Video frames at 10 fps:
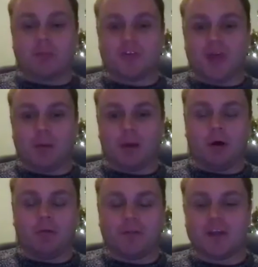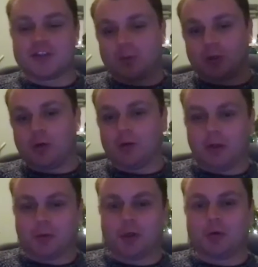to that when I'm off this. I'm going to go.
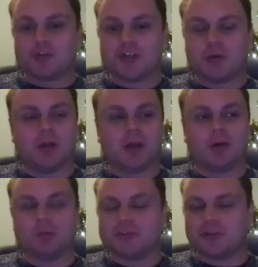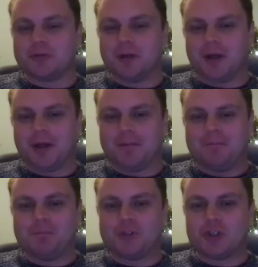I'm going to go and see what you get up
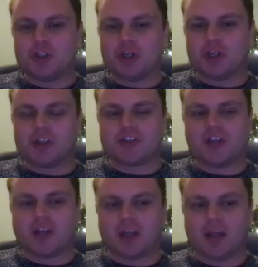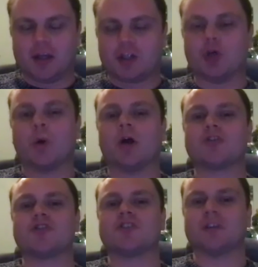to. Journalistic
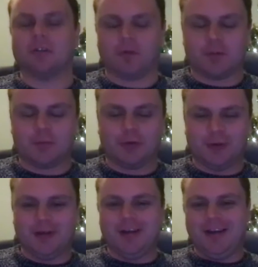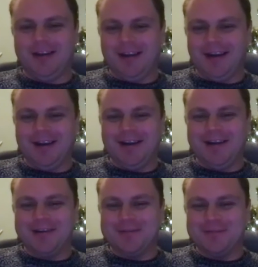curiosity, nothing more.
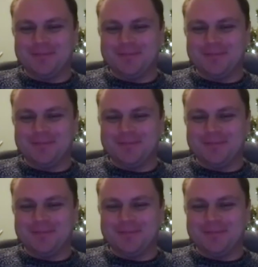Um,